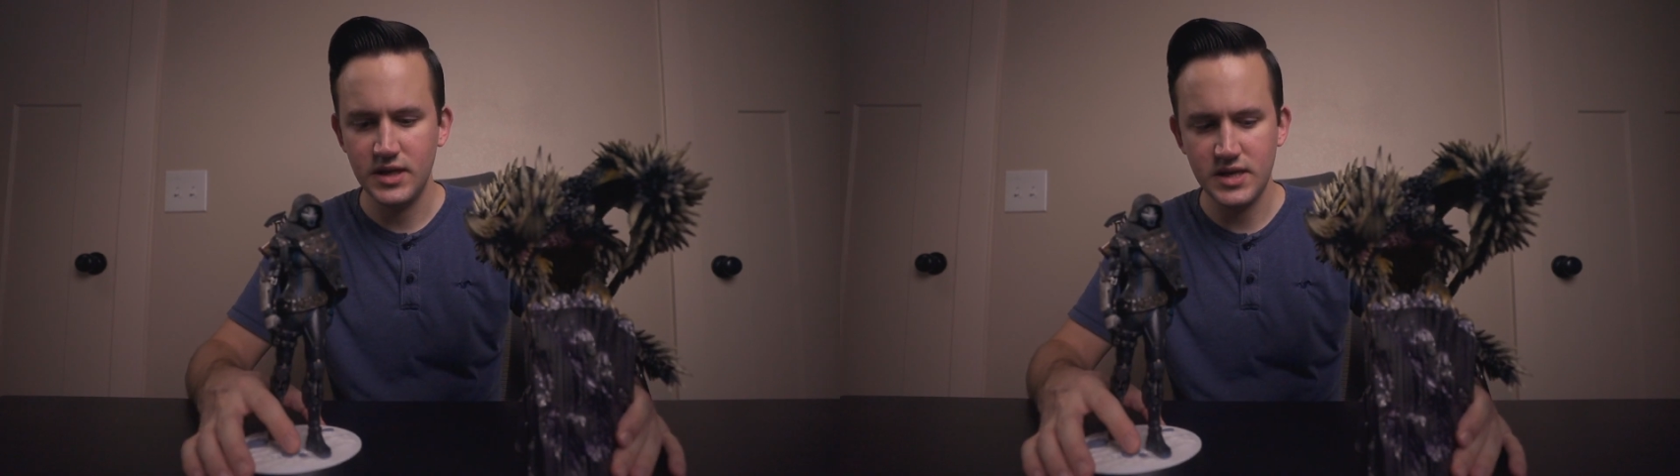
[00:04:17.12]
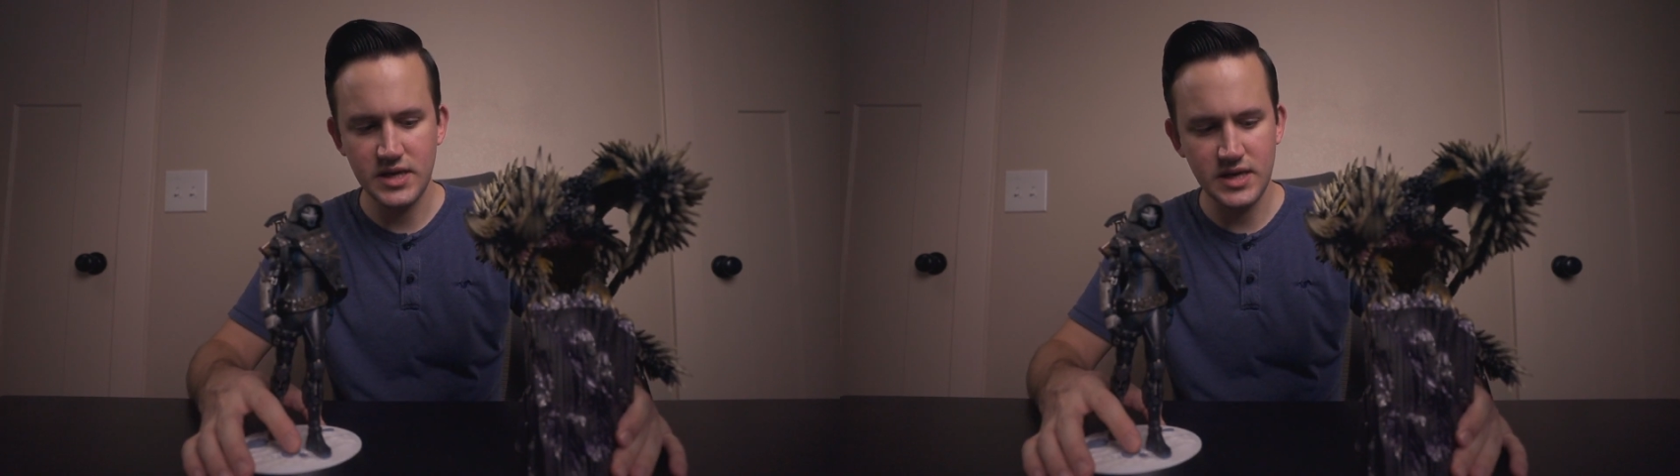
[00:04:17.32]

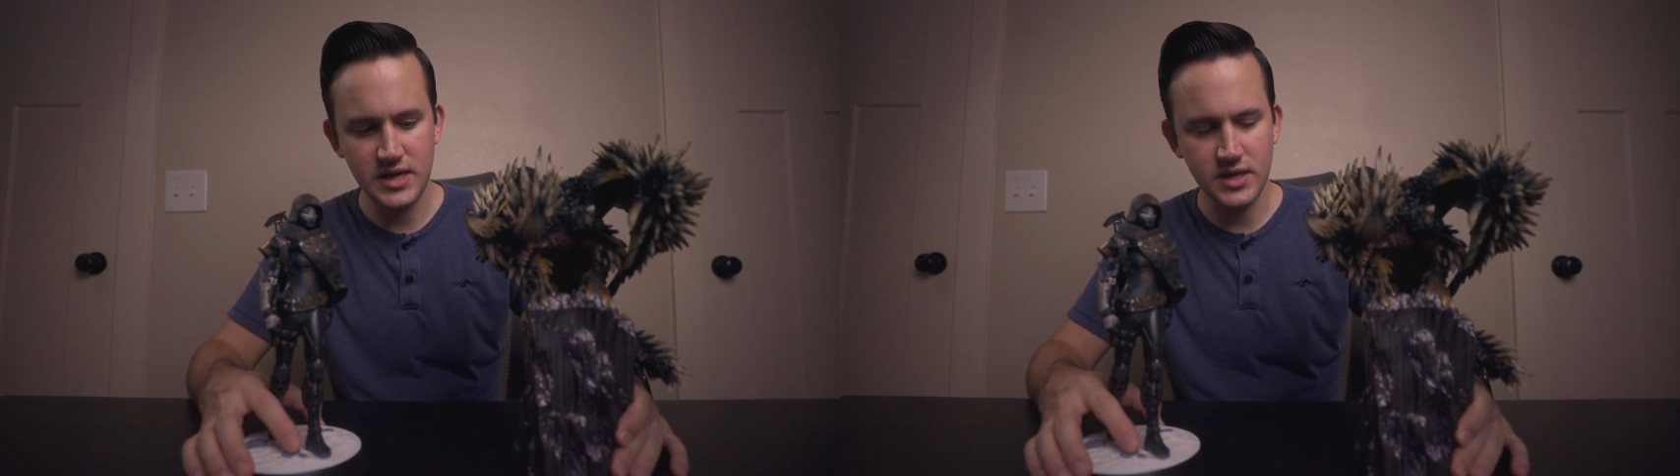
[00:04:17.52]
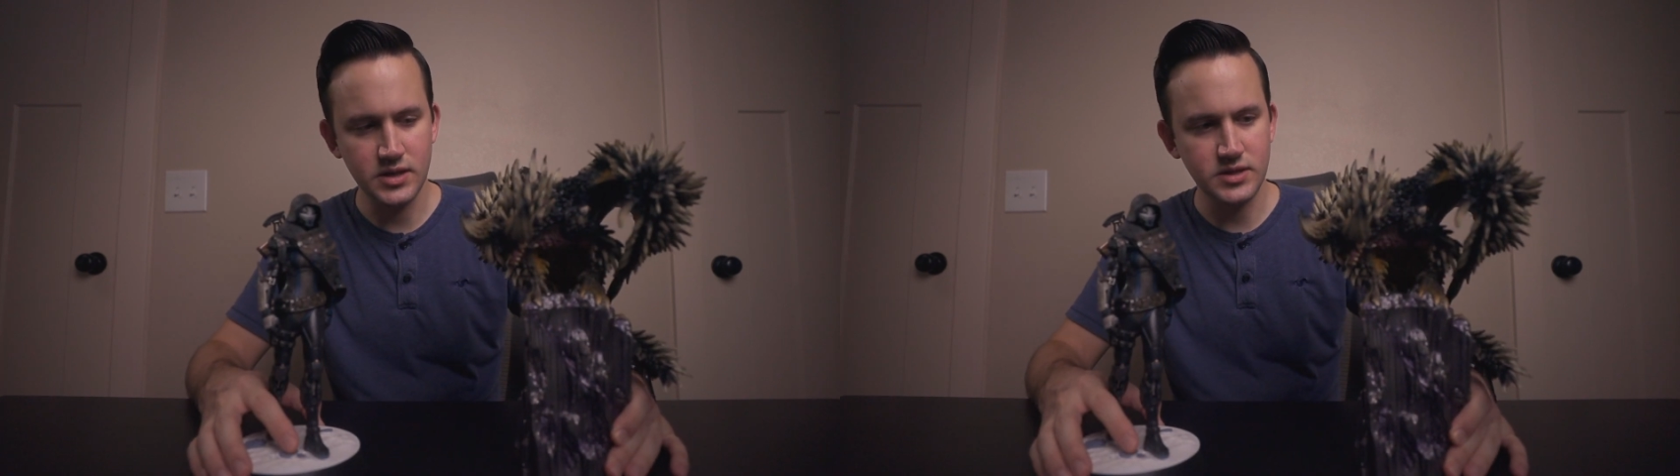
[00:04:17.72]

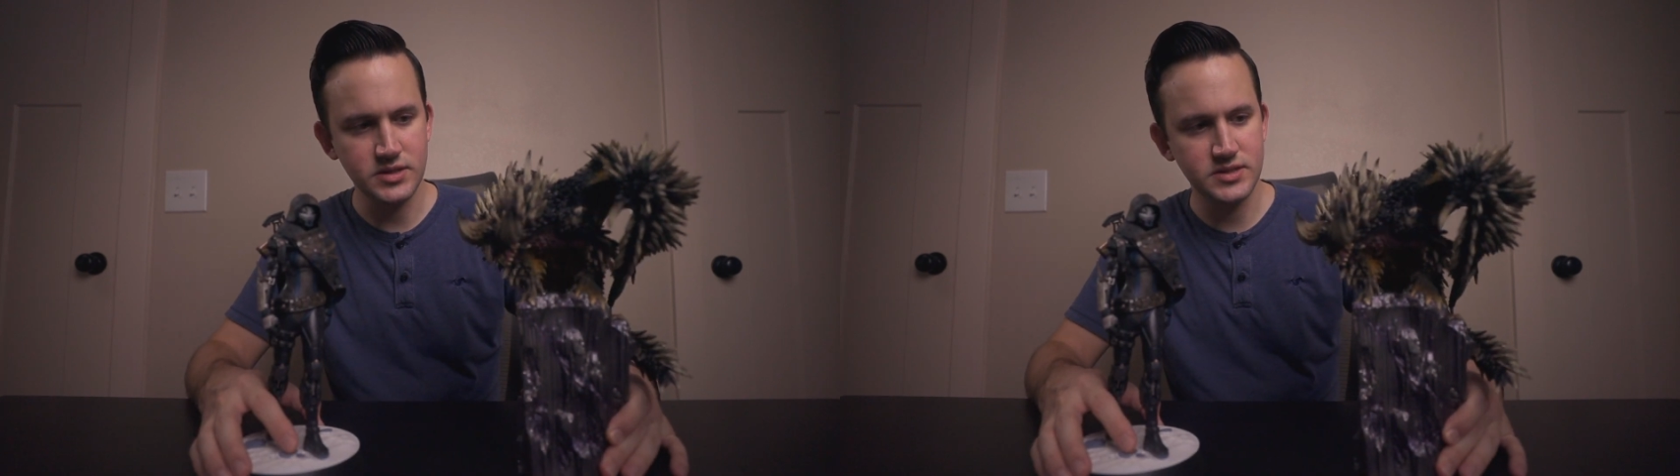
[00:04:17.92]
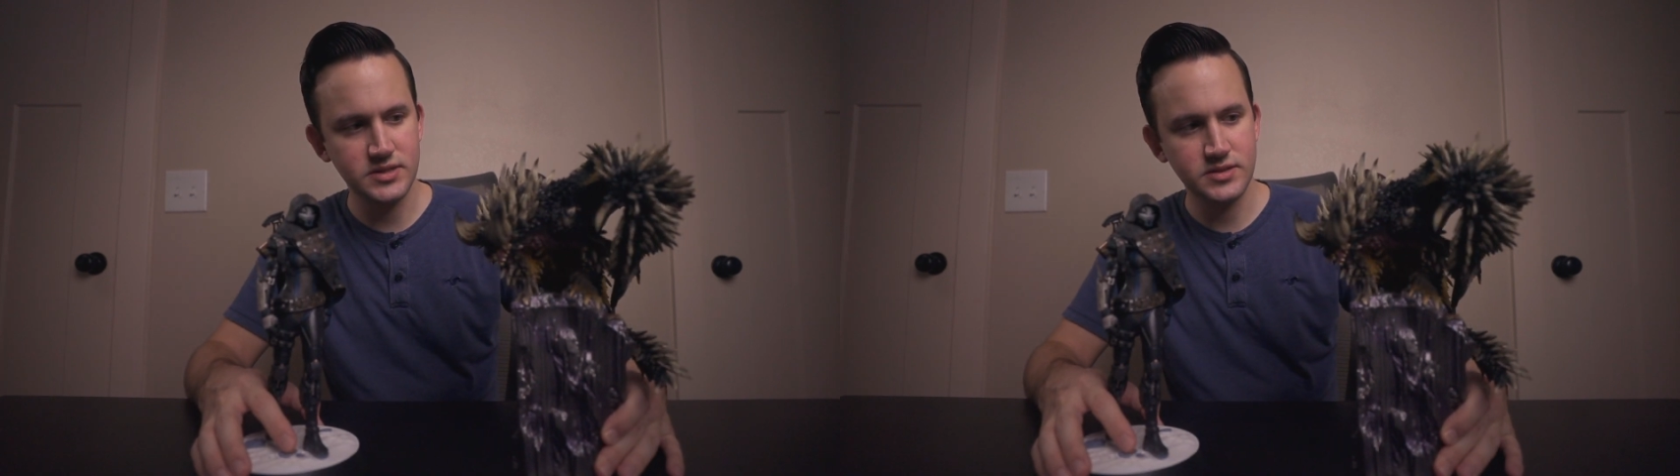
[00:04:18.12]

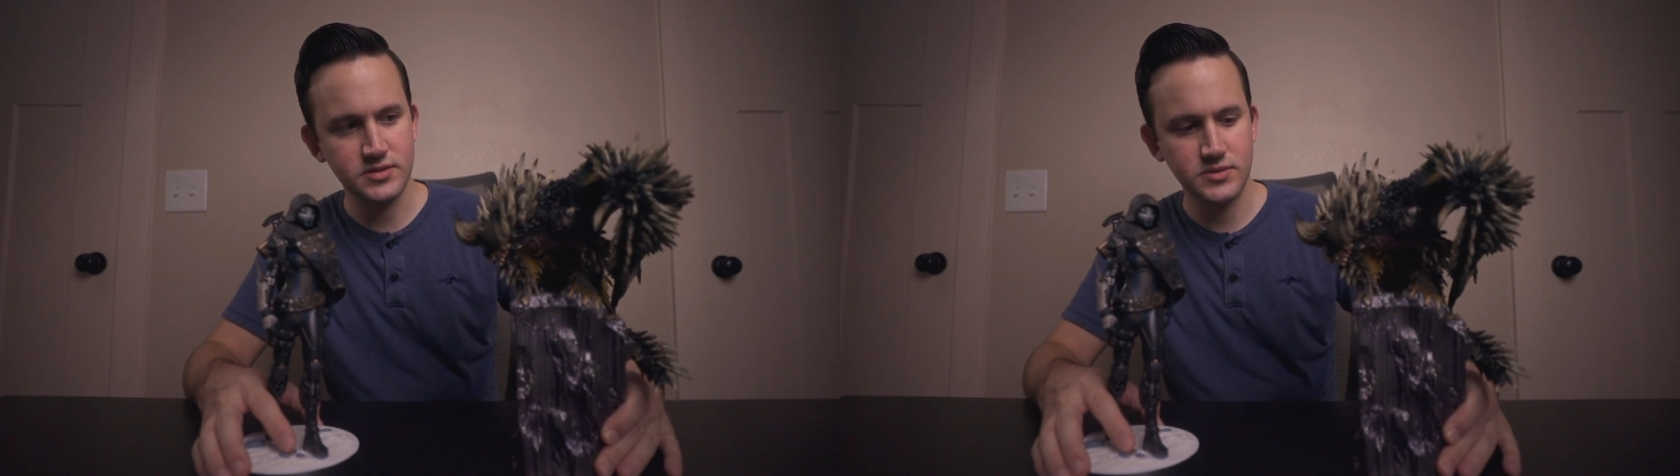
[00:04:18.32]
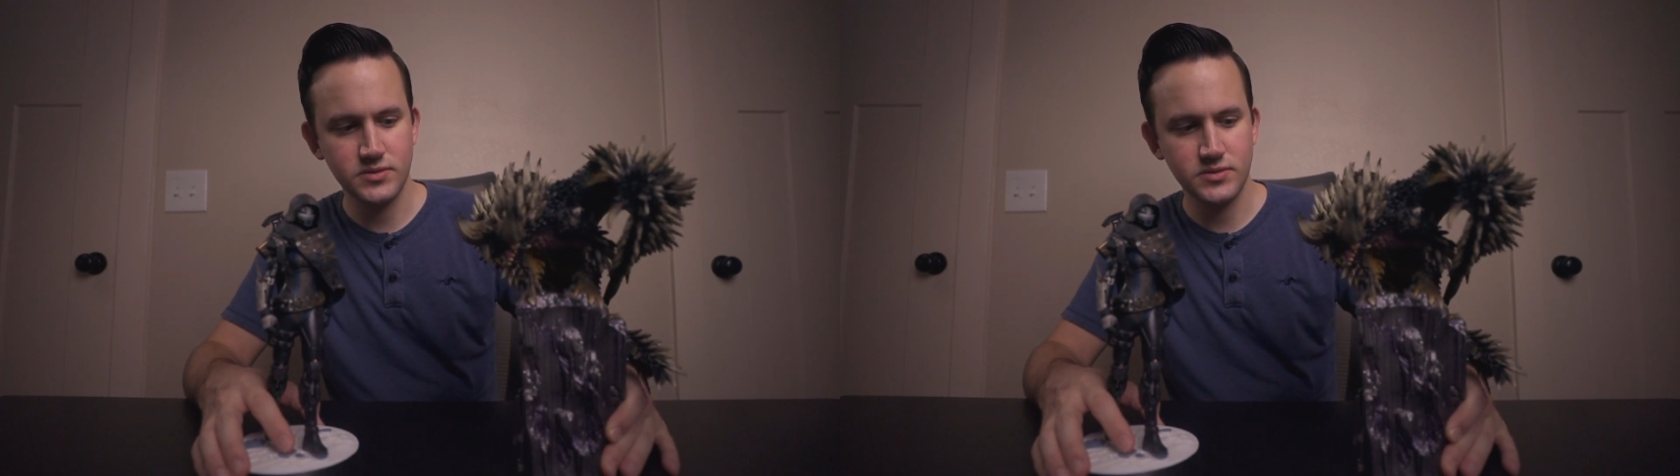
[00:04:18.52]
He's